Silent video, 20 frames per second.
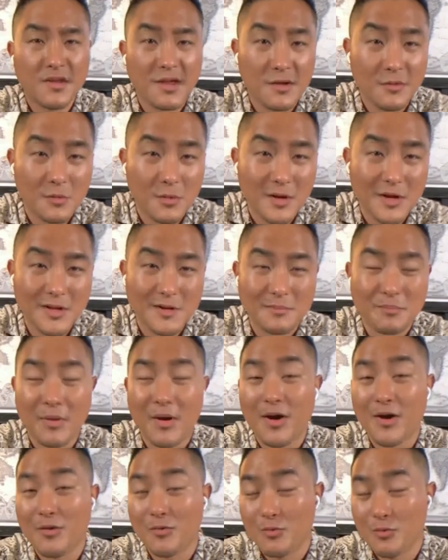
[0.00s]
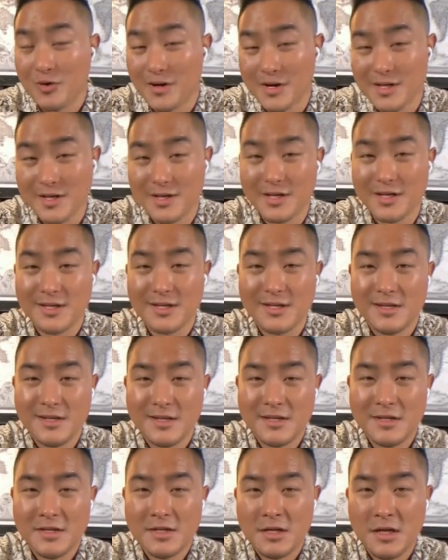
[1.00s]
day one, part one
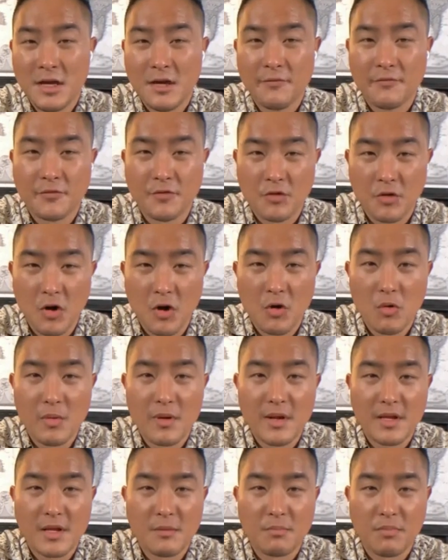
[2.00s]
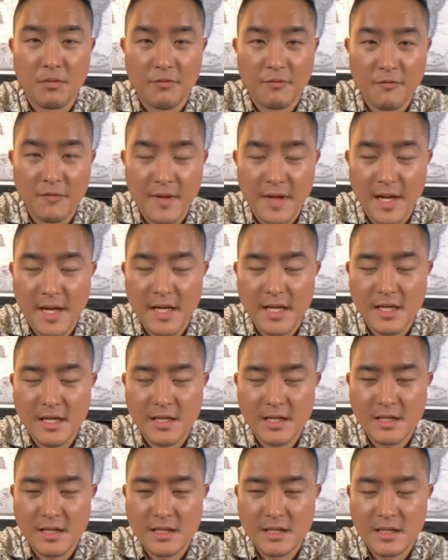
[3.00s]
of Grow in the Prophetic?
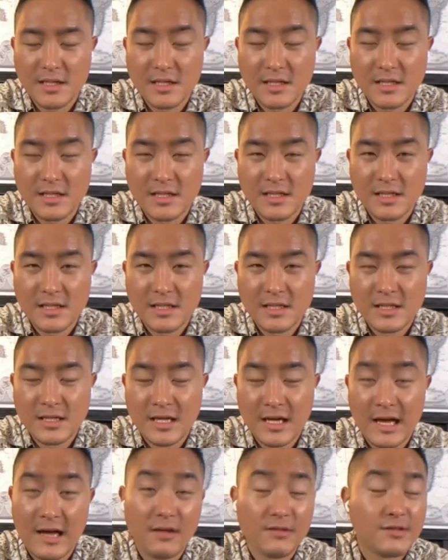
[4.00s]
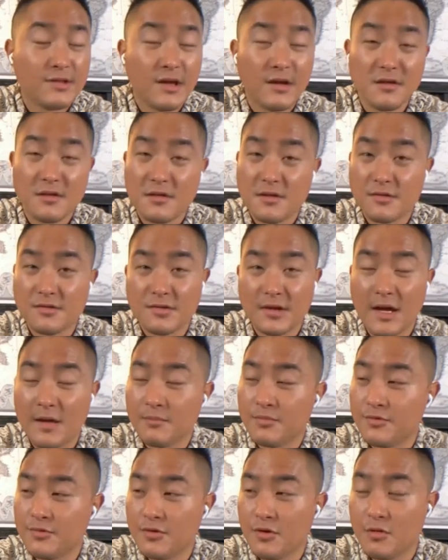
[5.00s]
I'll tell you this
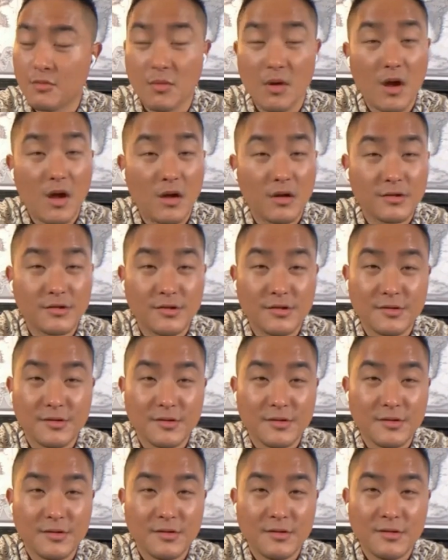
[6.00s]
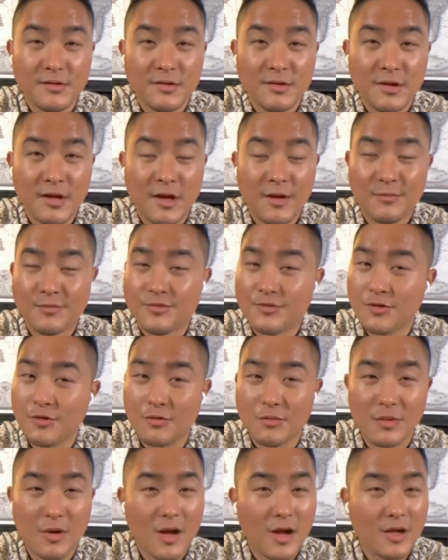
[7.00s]
I'm so rocked. I'm so
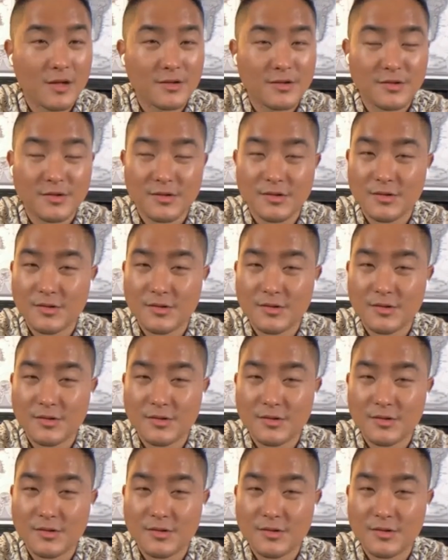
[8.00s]
rocked.